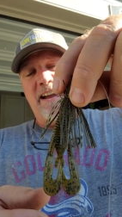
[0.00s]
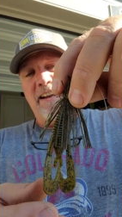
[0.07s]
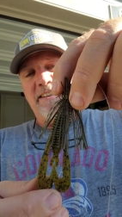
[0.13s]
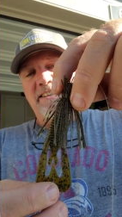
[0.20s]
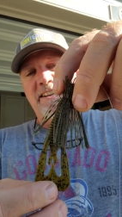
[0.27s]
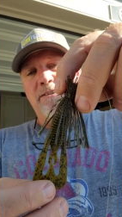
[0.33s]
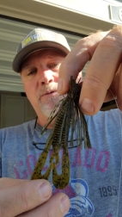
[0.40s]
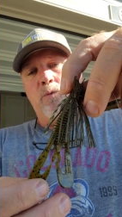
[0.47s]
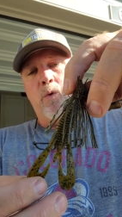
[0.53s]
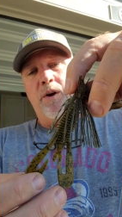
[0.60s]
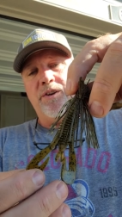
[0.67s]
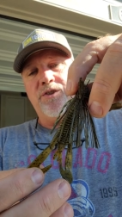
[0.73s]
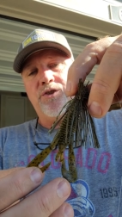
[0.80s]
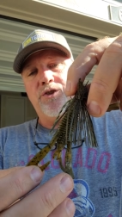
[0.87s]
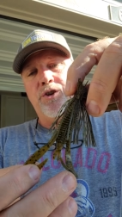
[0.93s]
I didn't
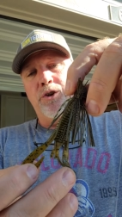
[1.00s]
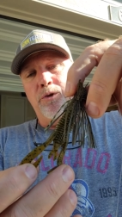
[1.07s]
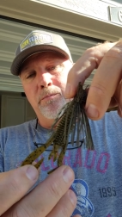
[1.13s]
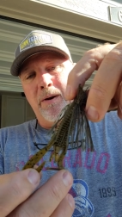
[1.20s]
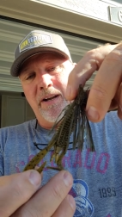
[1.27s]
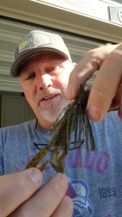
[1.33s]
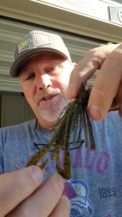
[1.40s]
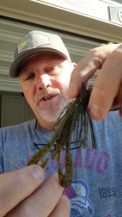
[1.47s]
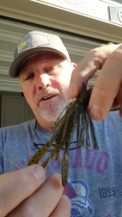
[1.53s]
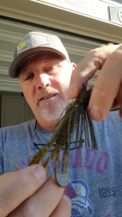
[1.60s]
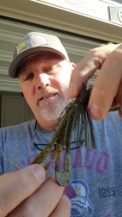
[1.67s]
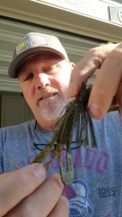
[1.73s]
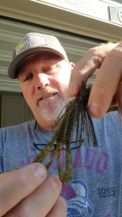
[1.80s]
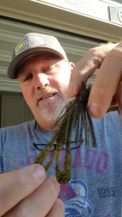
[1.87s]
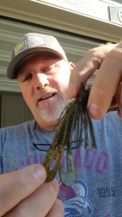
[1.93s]
want too much
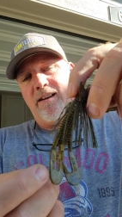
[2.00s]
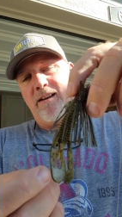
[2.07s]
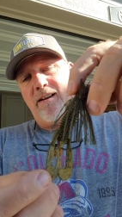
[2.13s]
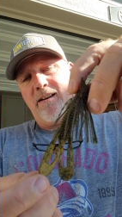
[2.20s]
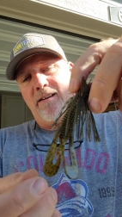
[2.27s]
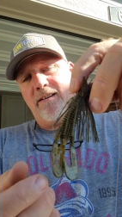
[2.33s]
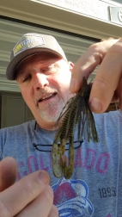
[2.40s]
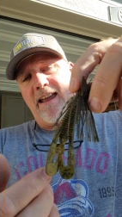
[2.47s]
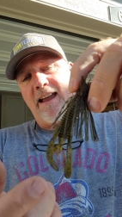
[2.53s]
uh,